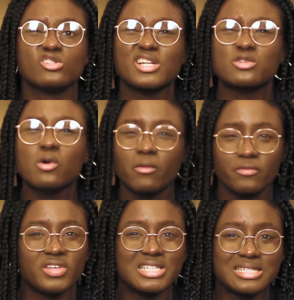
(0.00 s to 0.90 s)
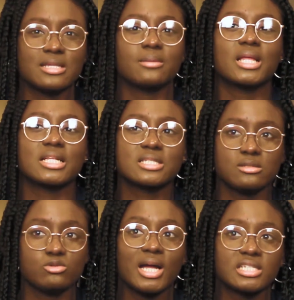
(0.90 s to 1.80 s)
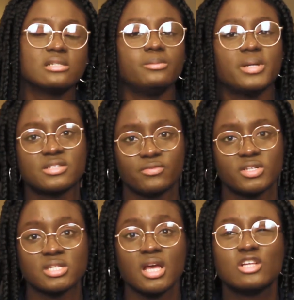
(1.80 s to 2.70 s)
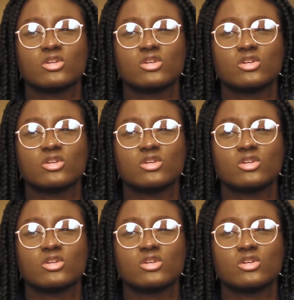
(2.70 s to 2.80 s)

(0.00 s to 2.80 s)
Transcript: You're trying to convince them that you're actually best fit.